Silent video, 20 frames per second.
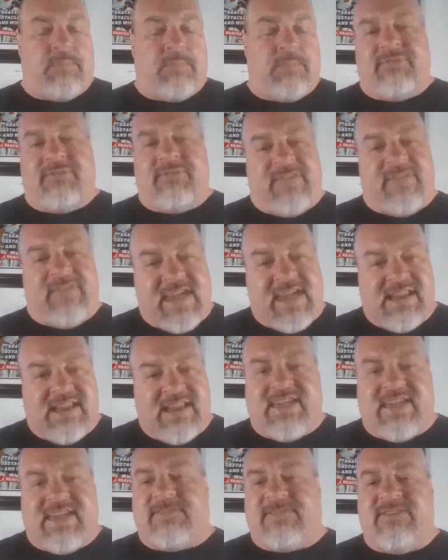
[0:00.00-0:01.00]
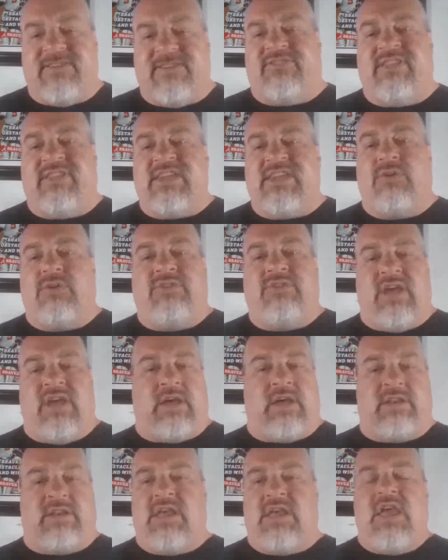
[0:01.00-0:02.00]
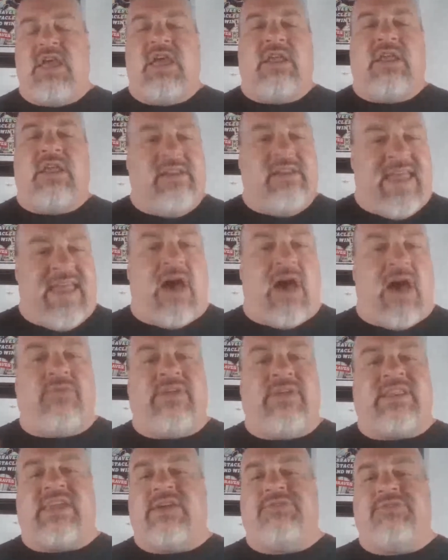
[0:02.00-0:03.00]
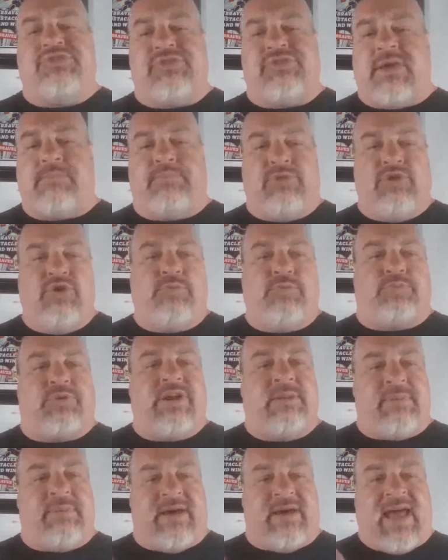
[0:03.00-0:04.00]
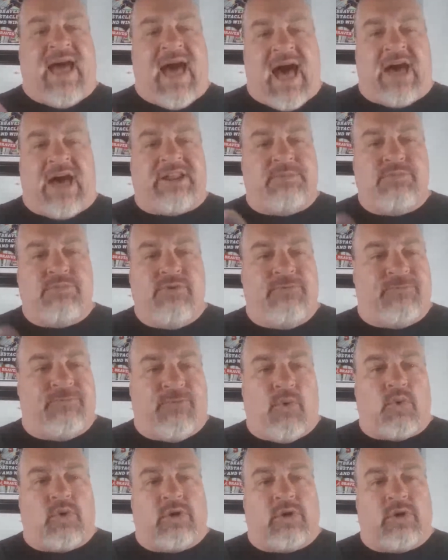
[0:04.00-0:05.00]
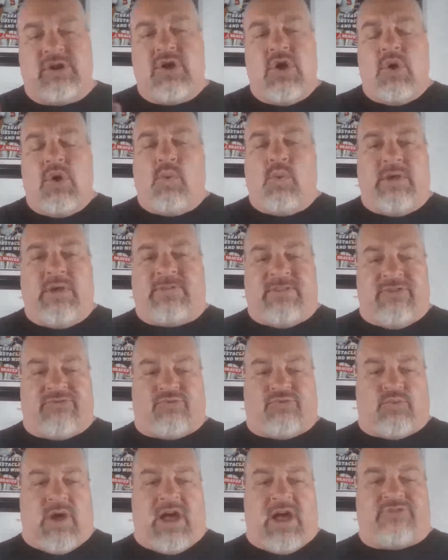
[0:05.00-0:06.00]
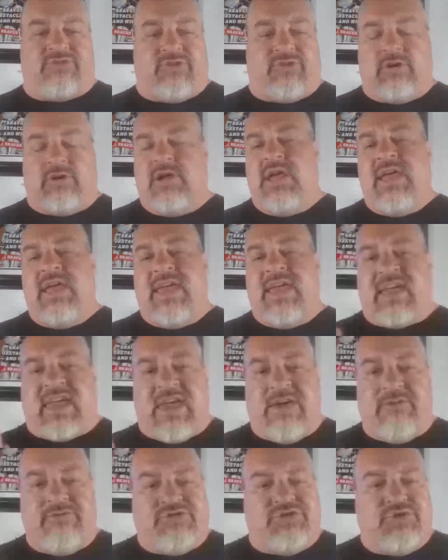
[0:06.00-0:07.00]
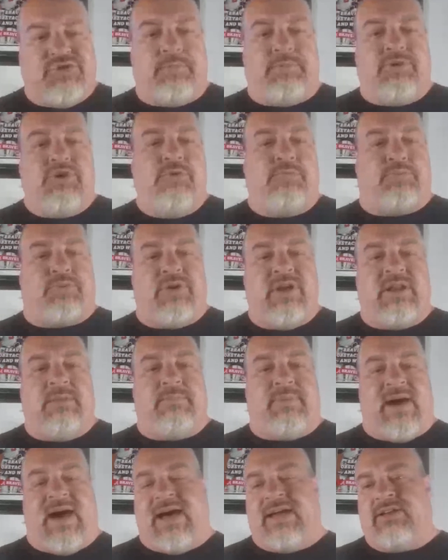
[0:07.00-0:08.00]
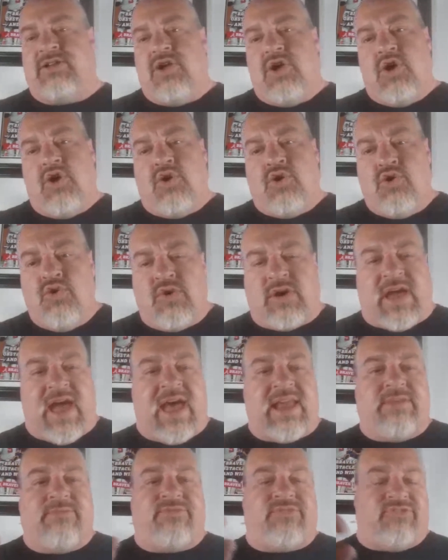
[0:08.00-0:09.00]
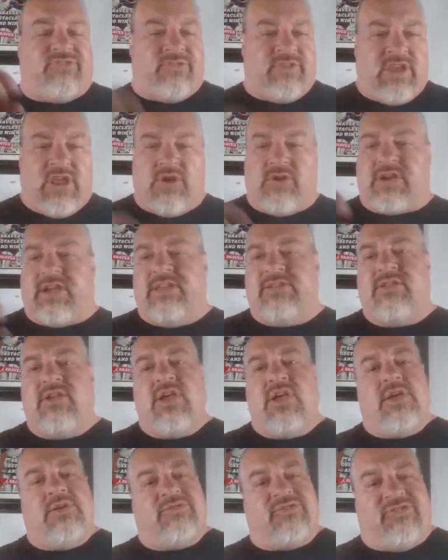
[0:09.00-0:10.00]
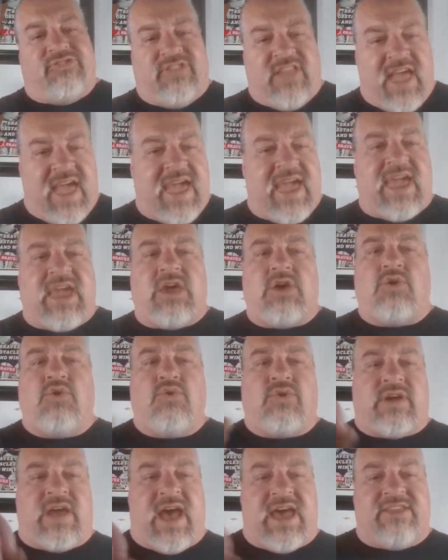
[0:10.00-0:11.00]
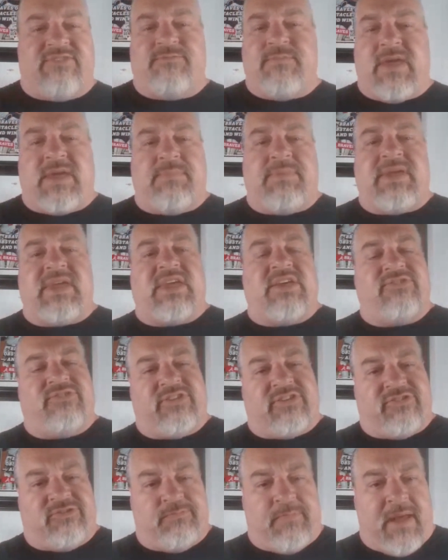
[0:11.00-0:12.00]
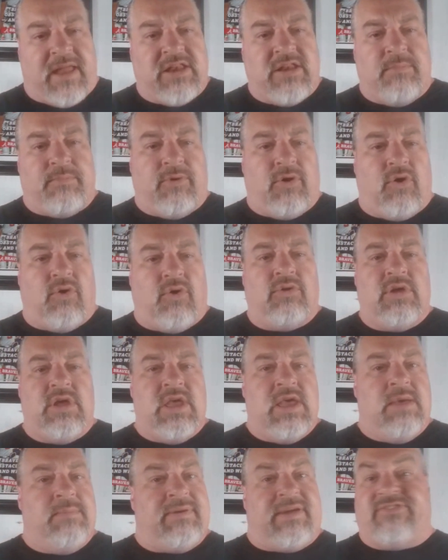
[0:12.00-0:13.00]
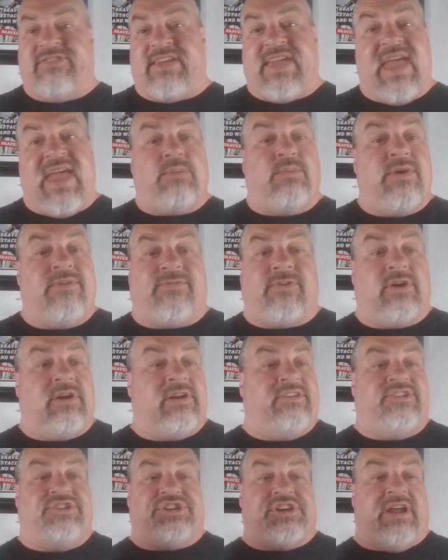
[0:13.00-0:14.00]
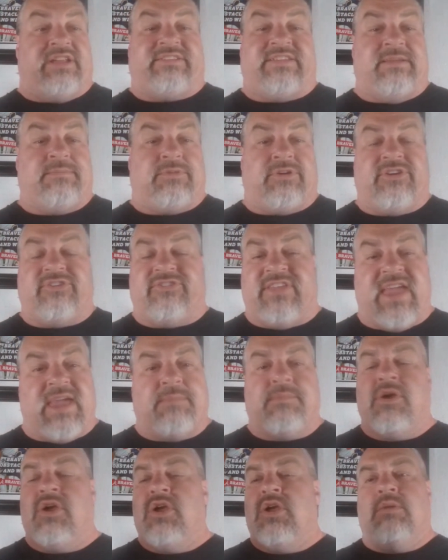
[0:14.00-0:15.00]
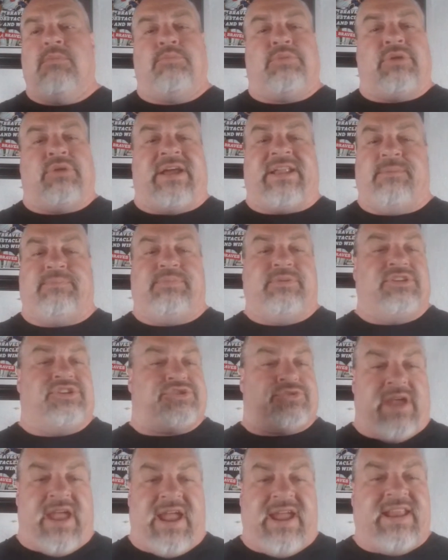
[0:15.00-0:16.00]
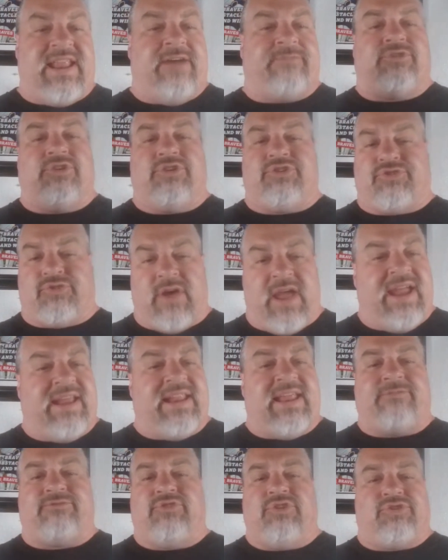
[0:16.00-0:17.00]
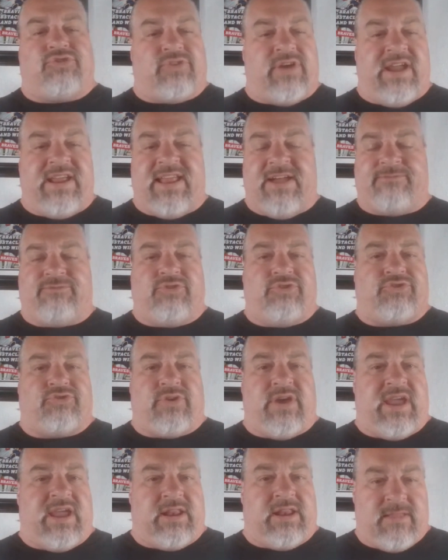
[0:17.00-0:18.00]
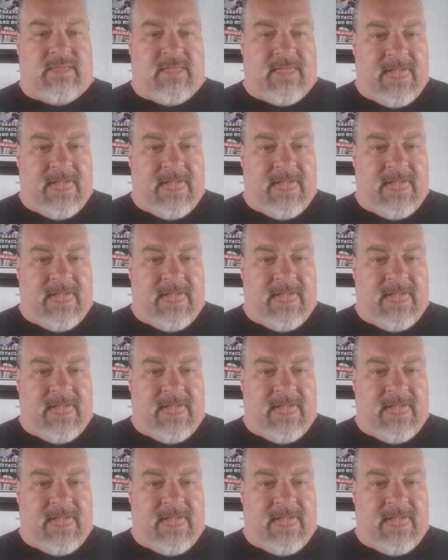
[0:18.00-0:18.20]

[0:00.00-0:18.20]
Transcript: But if they can get this deal done, now that gives you a blueprint about how to move forward with this roster. It gives you a blueprint about who kind of, you know, can stay, who kind of maybe is expendable. Because again, we've heard Dejounte Murray's name brought up in trade after trade after trade after trade.